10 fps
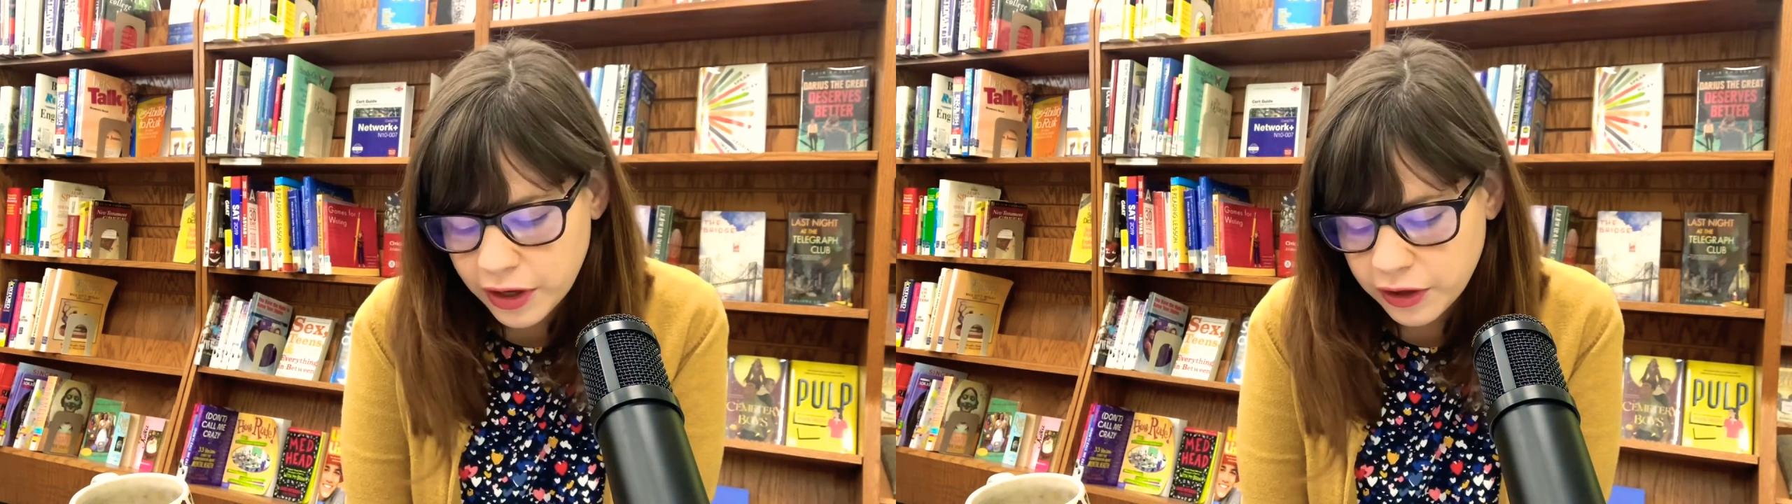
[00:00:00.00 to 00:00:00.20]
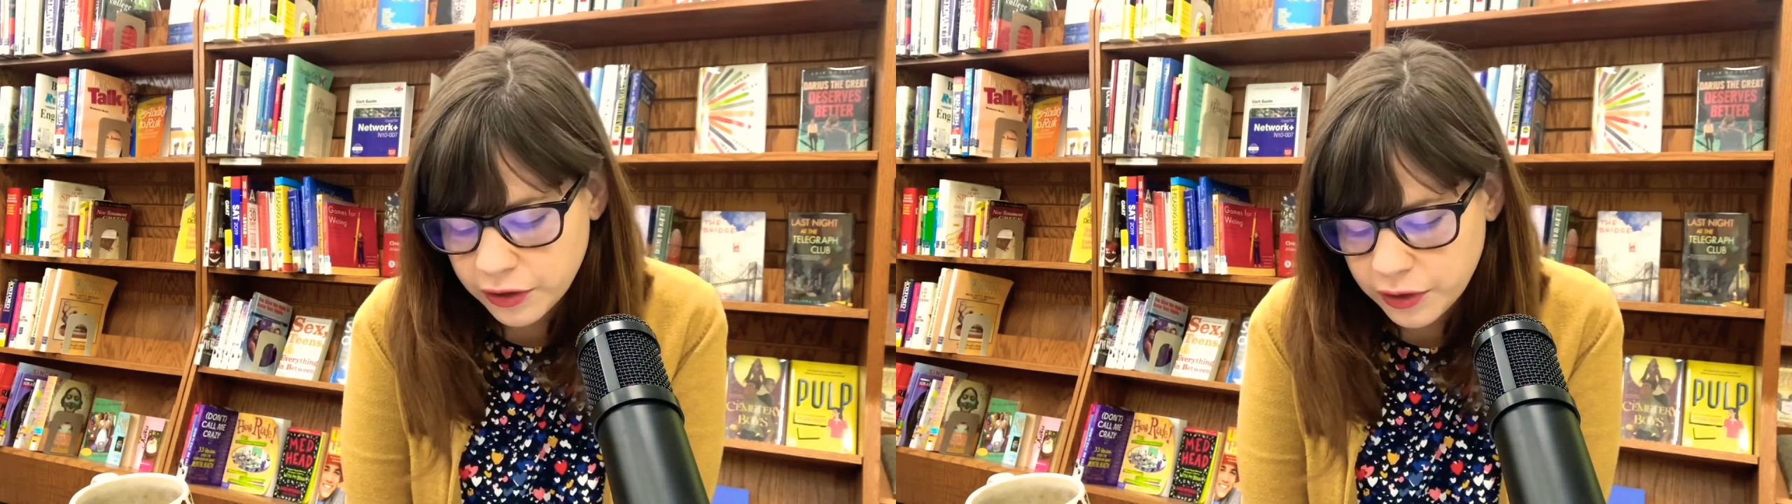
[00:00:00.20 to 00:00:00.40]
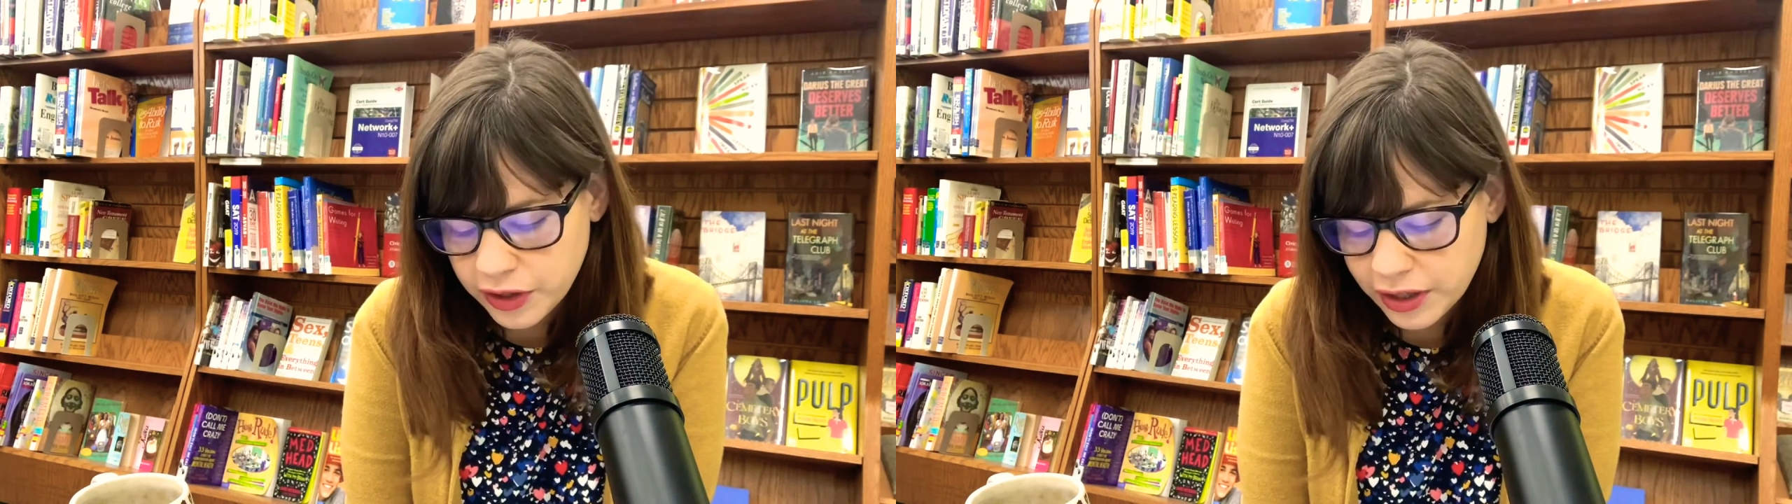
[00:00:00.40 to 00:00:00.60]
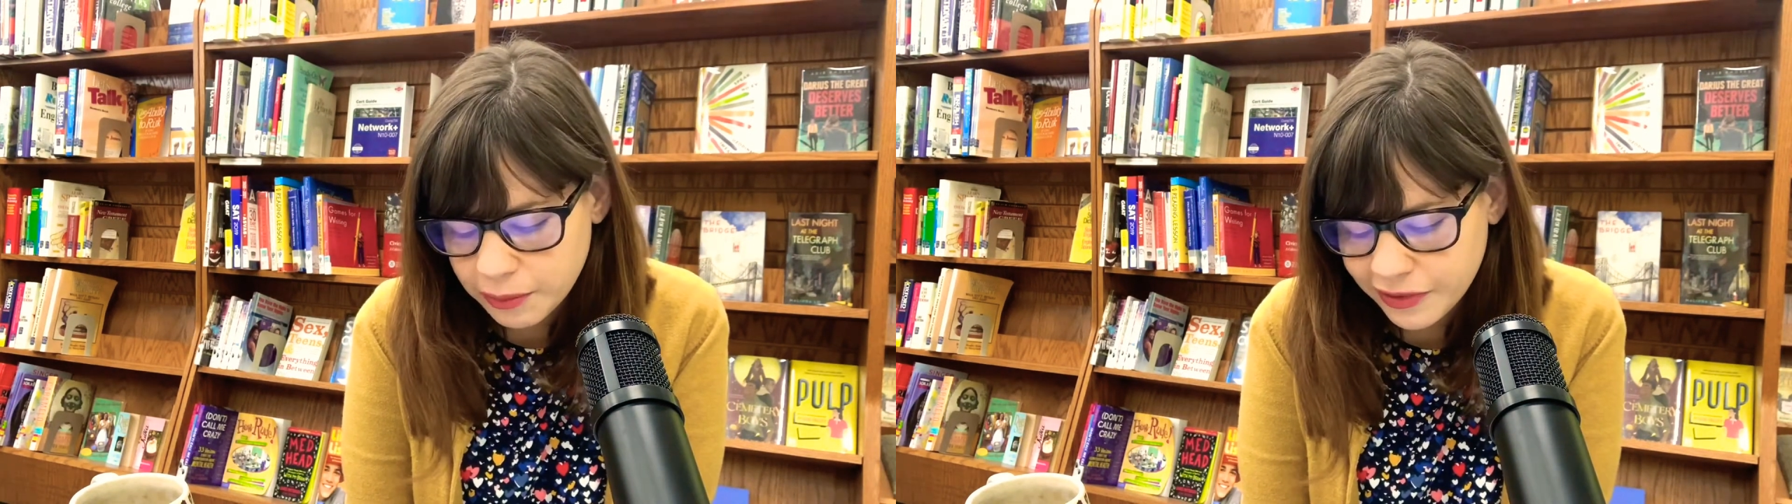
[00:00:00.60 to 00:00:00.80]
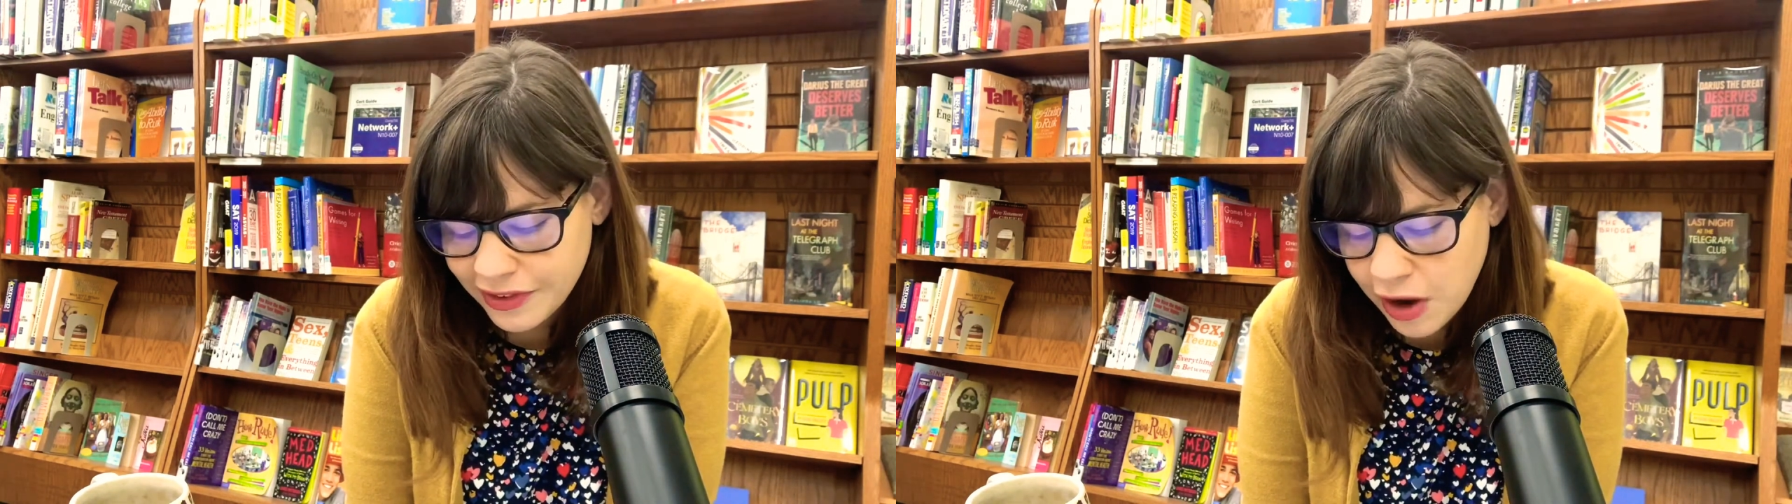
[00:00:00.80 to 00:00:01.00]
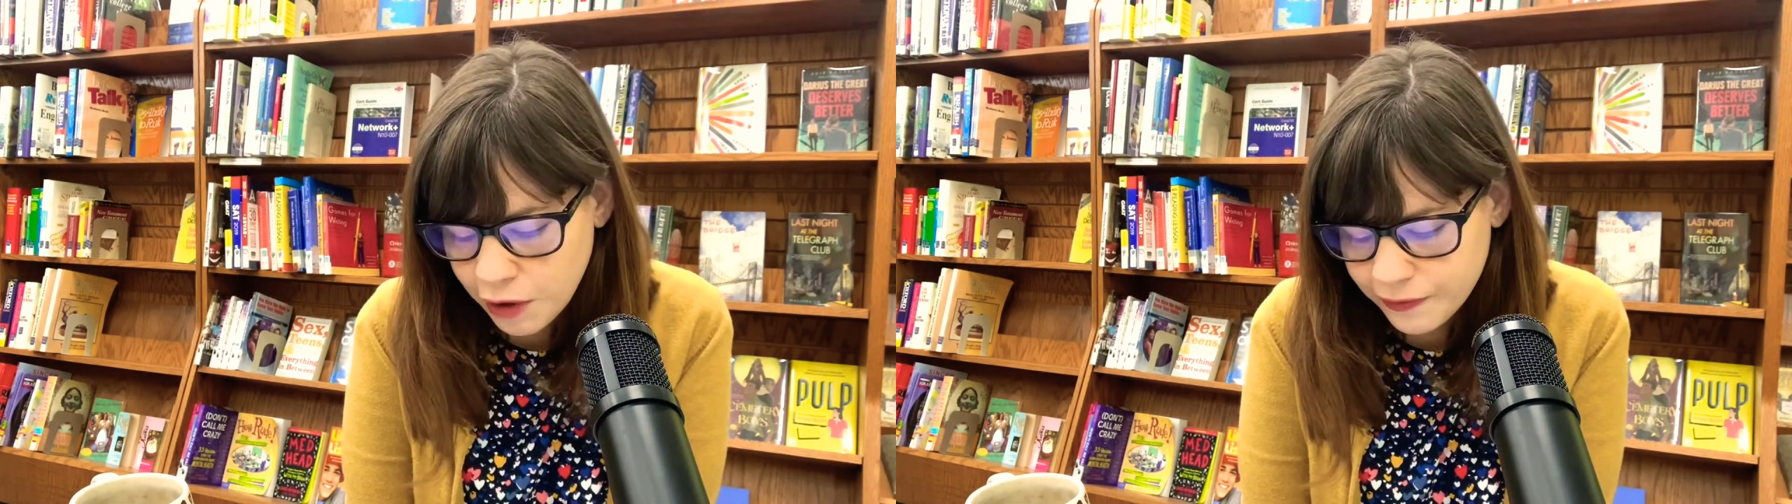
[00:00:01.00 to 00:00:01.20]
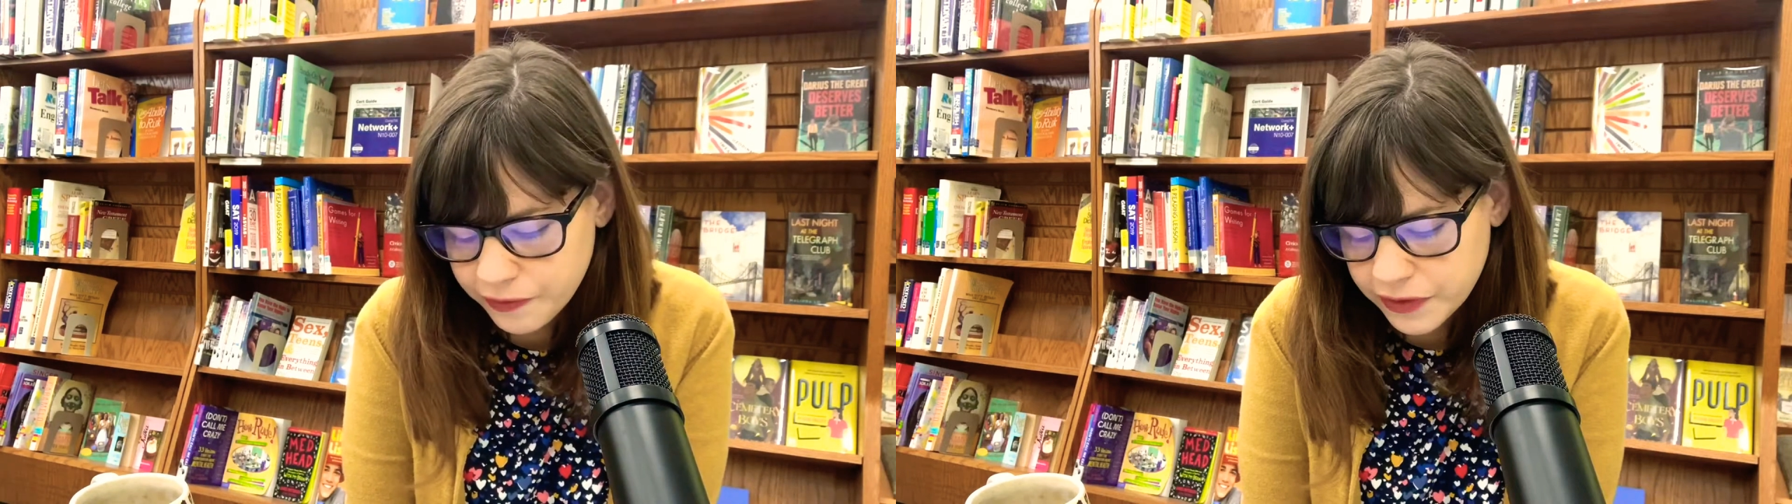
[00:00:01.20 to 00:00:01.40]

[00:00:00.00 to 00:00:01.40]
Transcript: including himself.